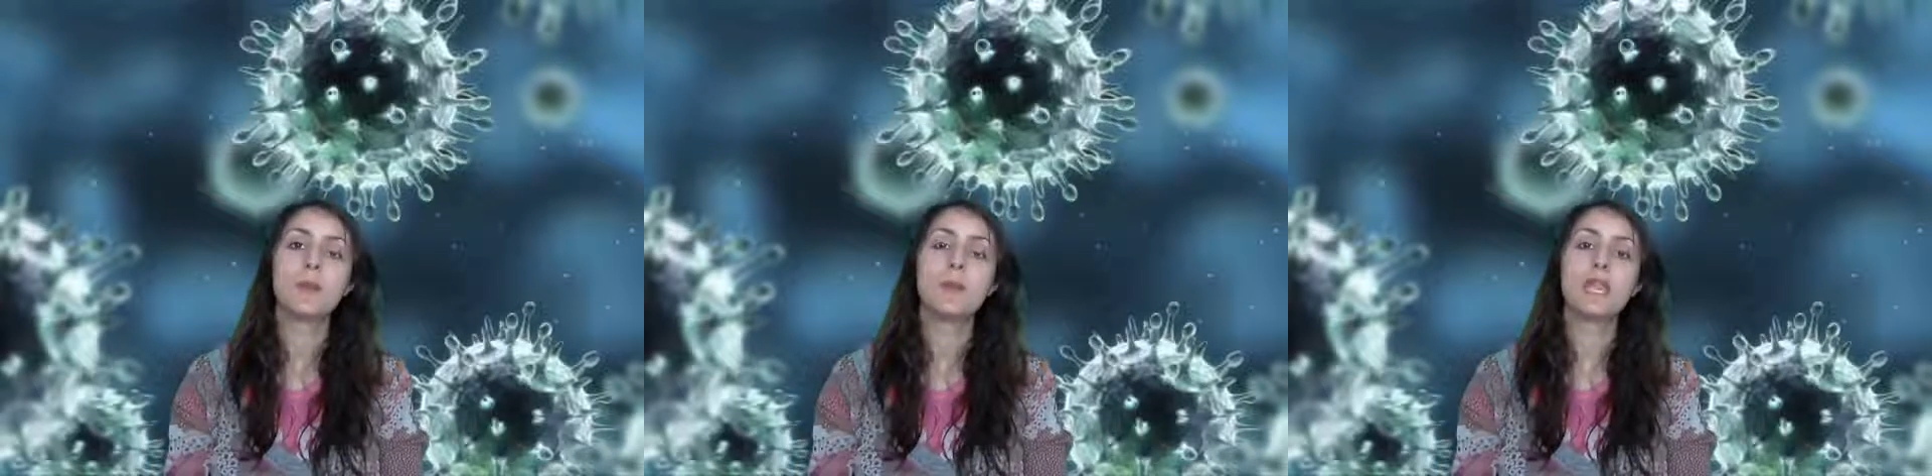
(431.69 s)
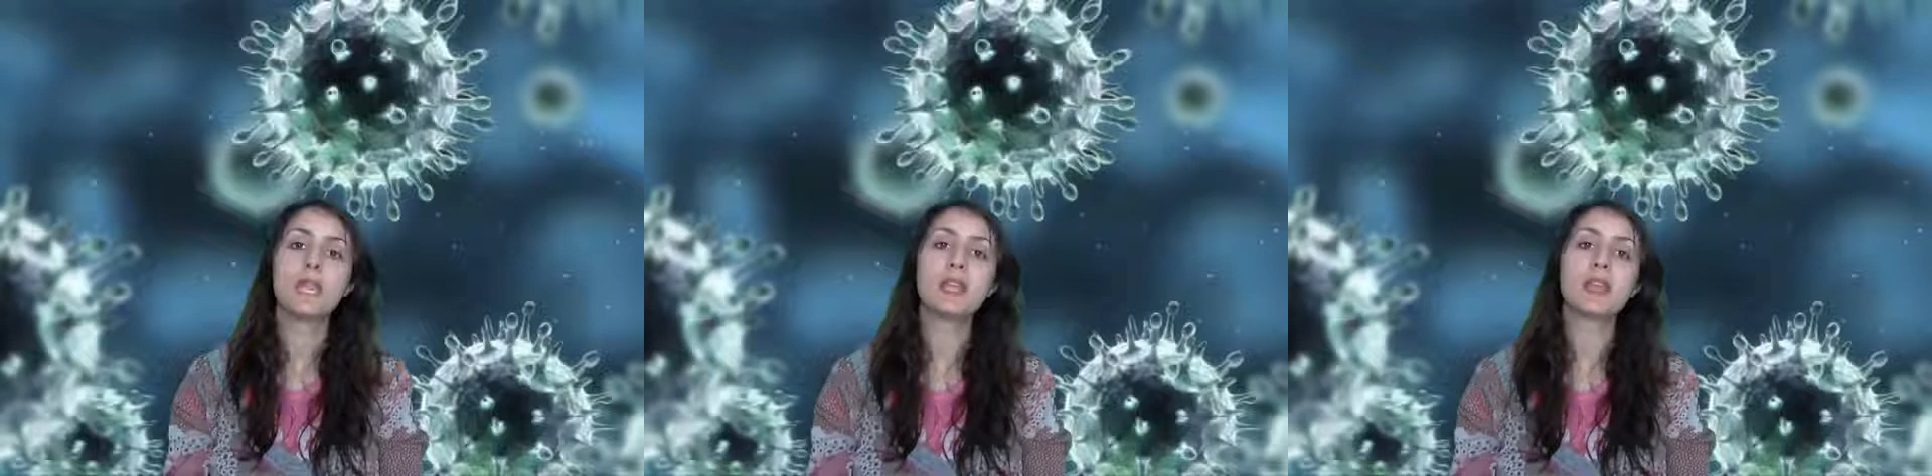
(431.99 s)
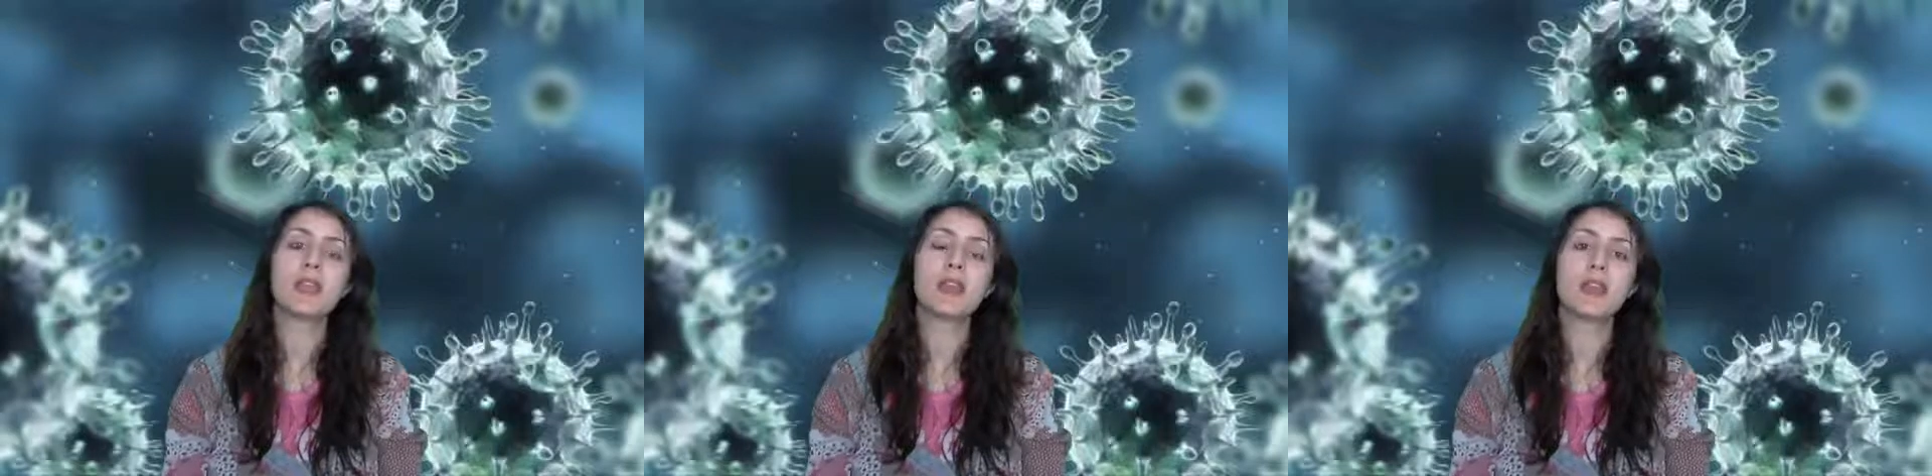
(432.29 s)

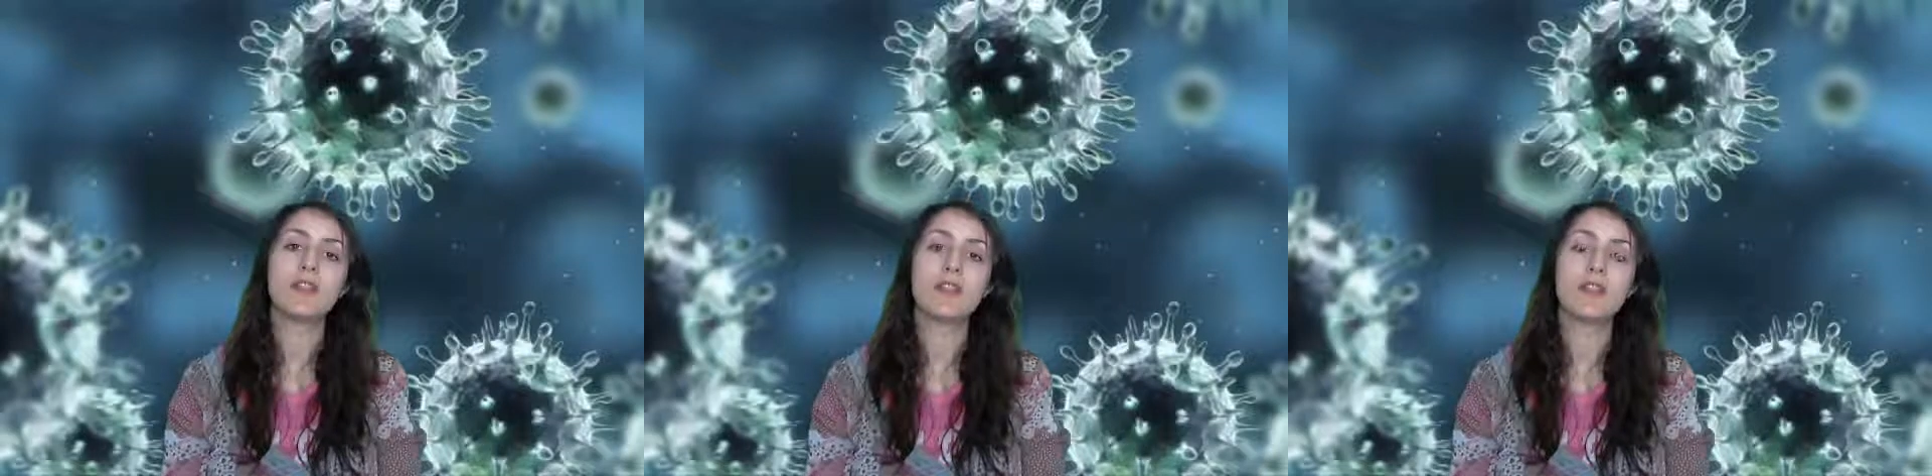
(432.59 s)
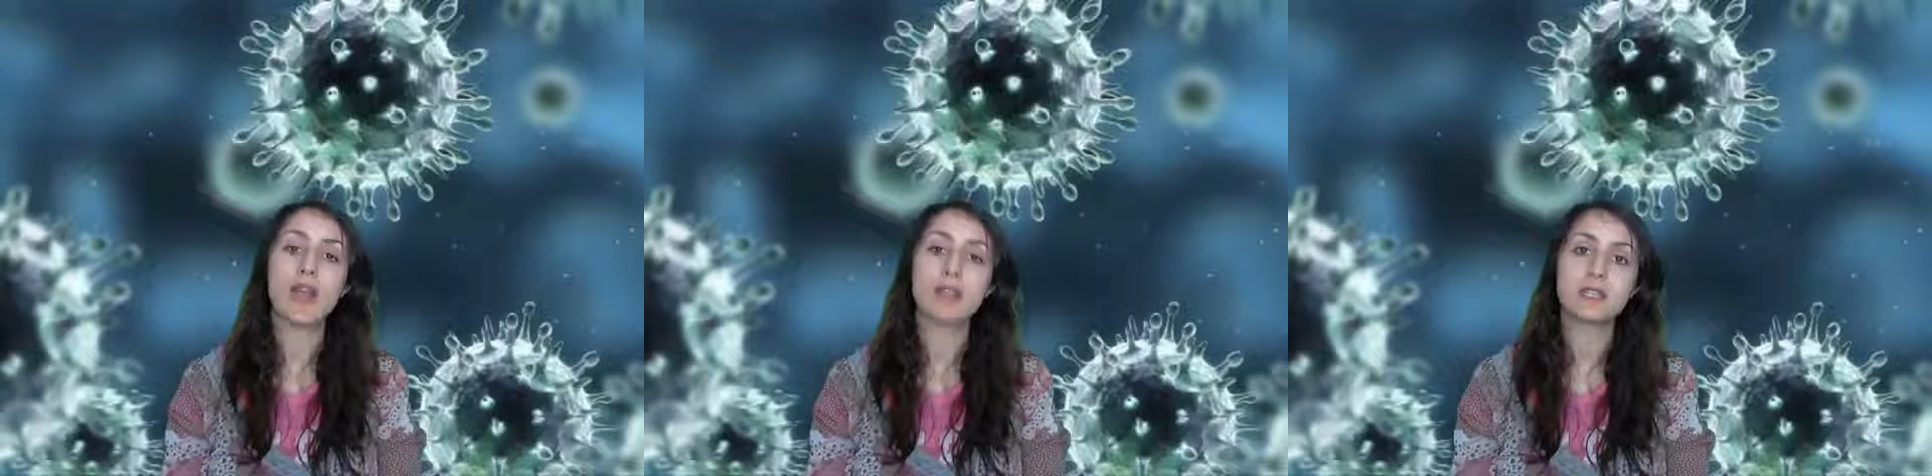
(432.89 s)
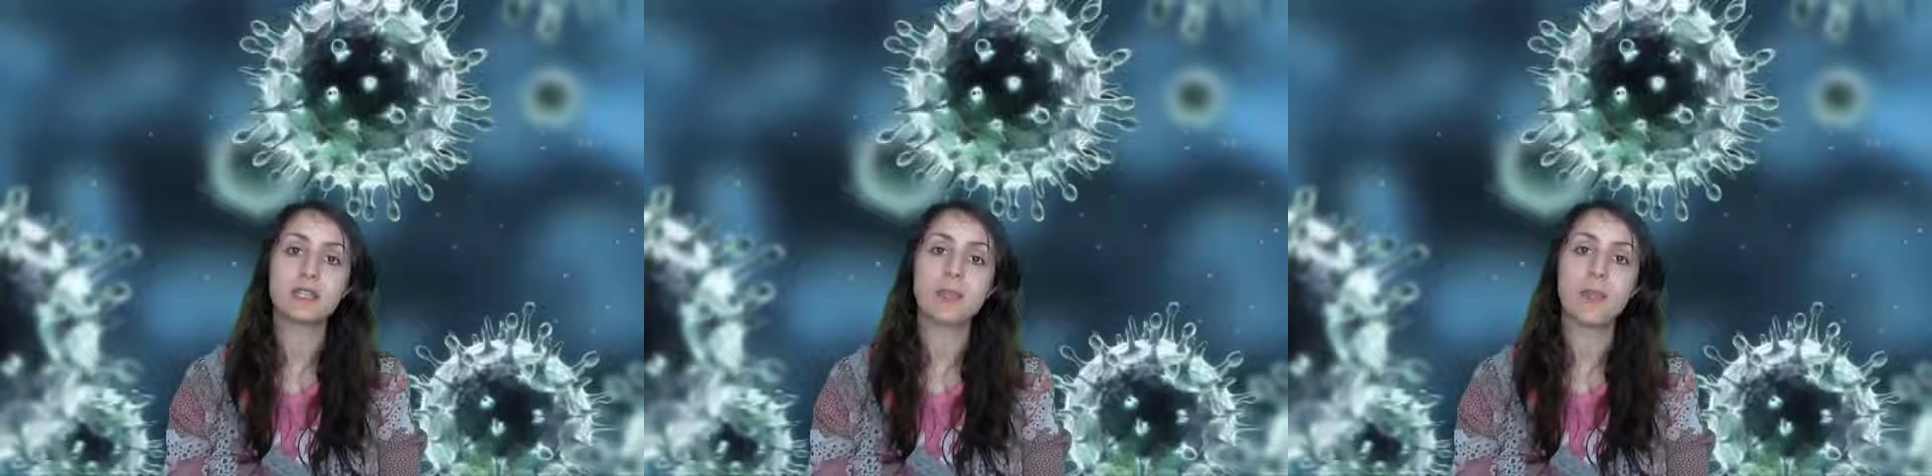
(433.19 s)
being
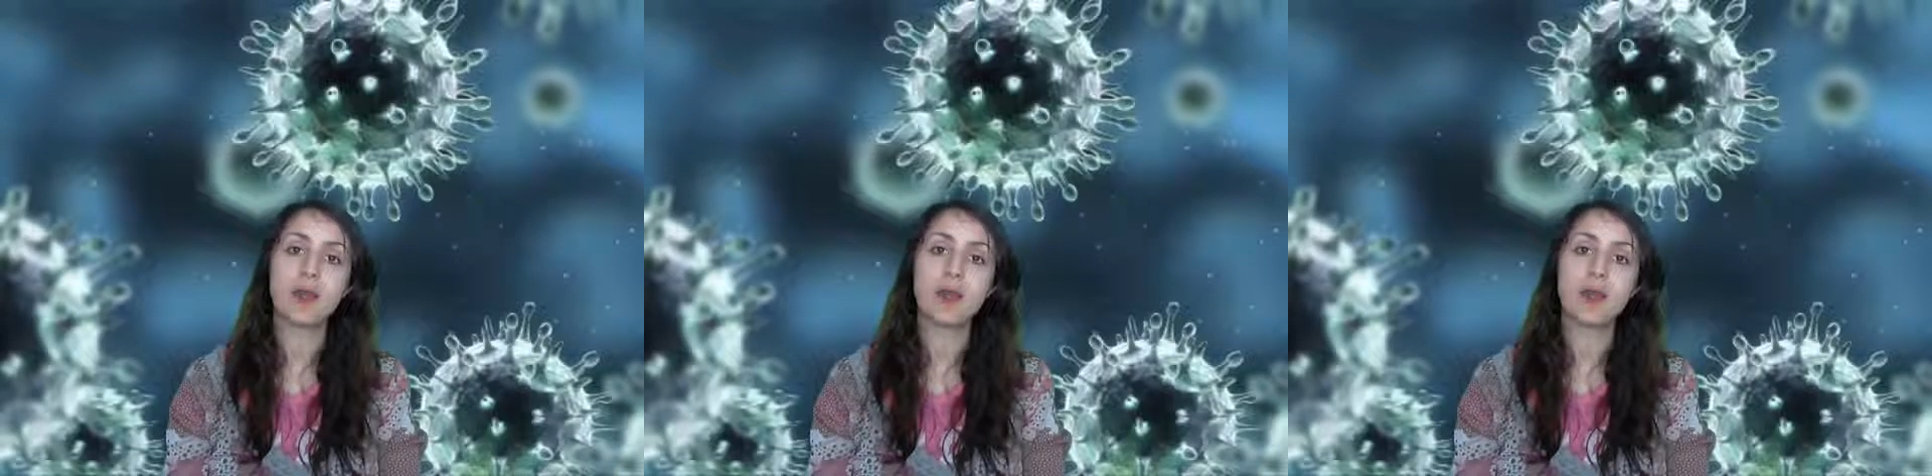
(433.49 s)
infected